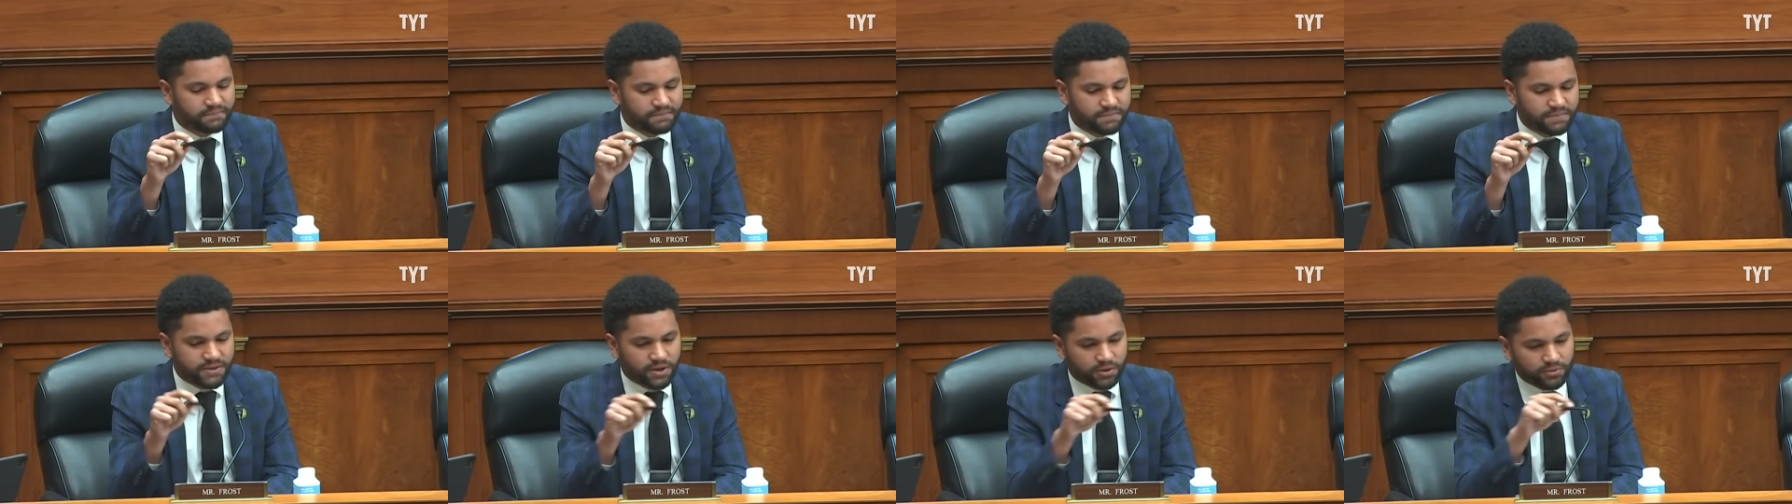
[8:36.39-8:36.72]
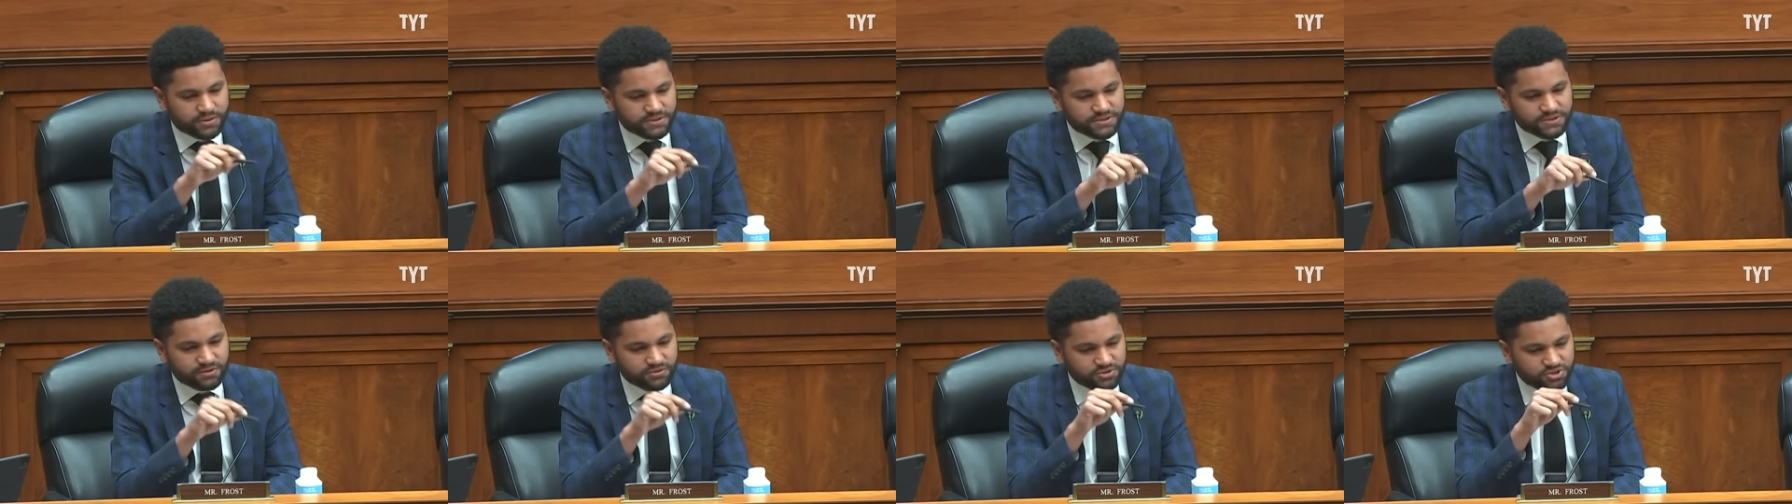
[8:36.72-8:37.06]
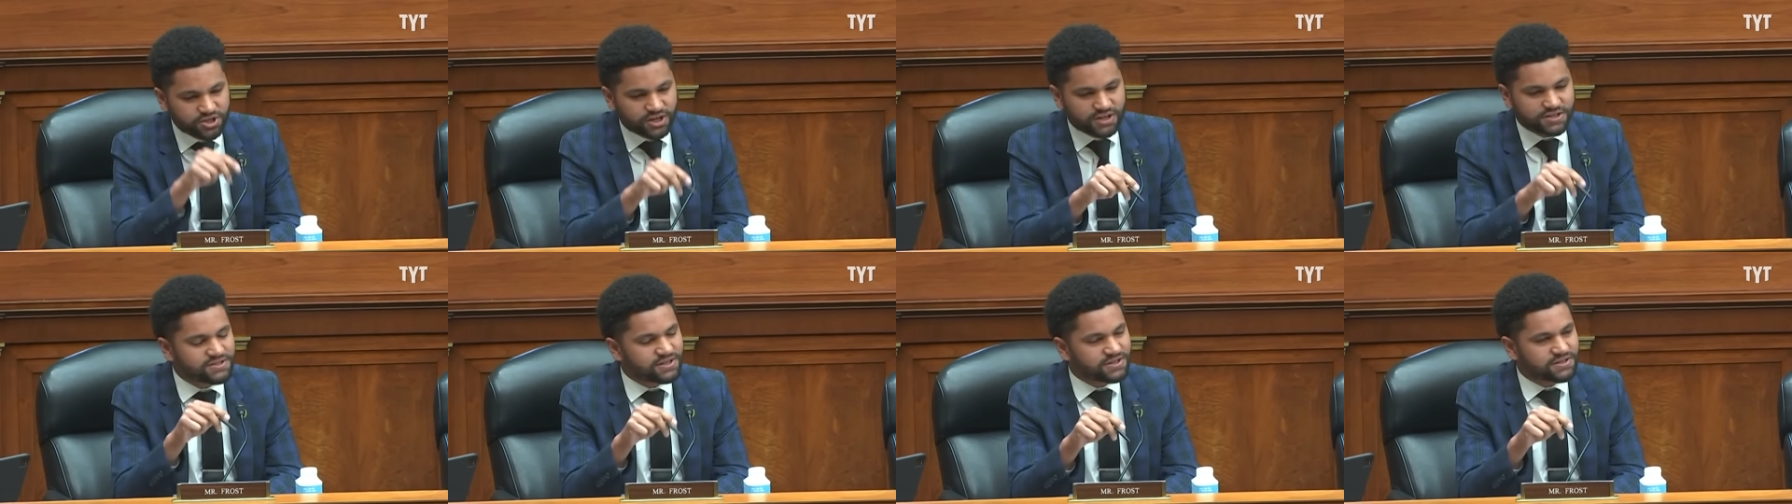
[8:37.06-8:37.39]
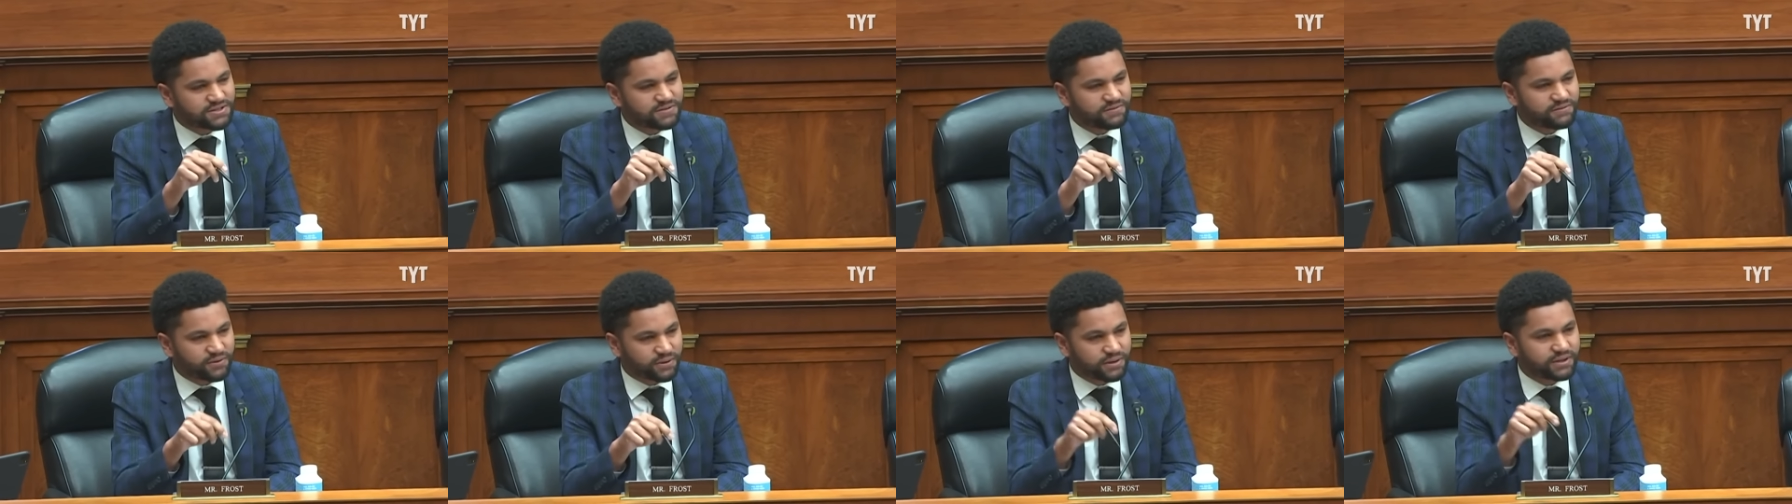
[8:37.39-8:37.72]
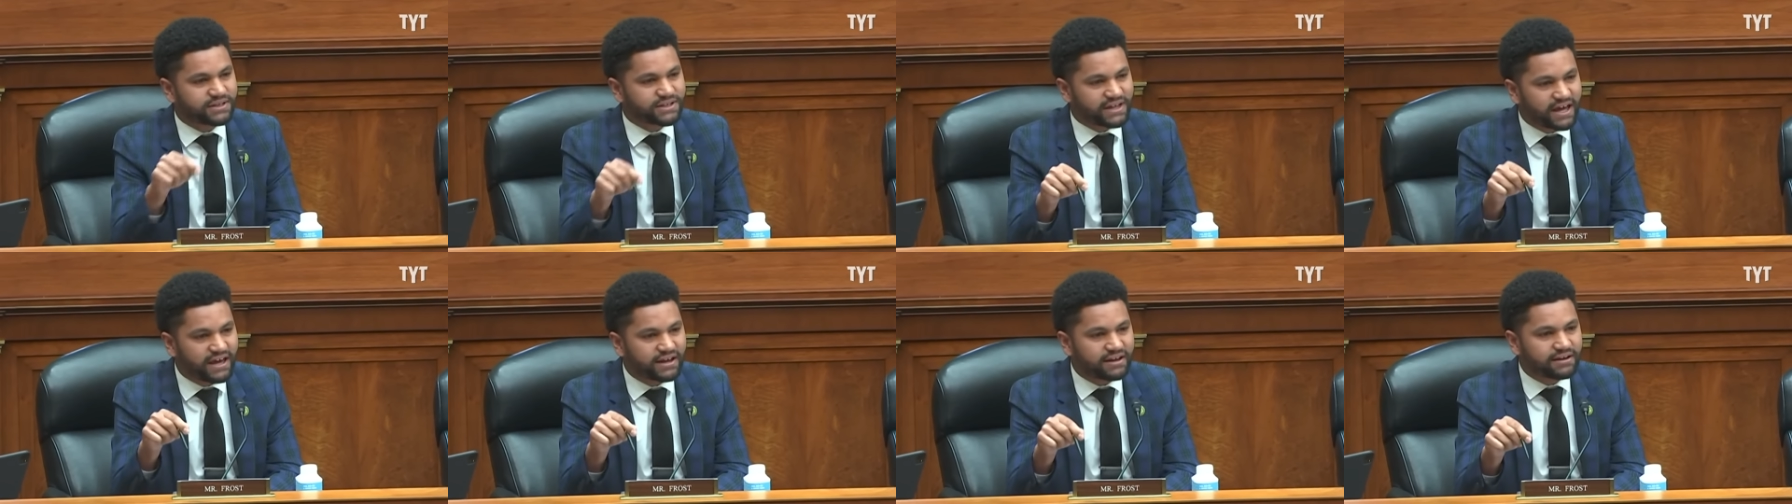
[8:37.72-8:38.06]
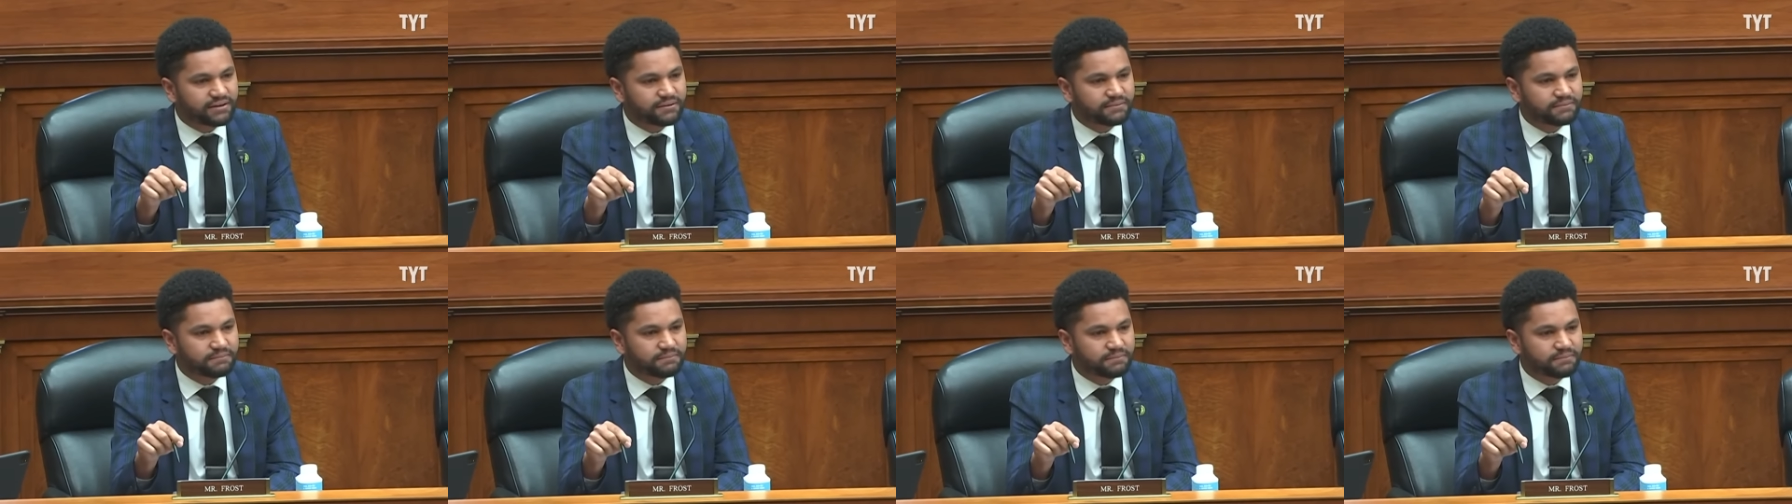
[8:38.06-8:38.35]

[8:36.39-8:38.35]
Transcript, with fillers: there is no justice for the dead.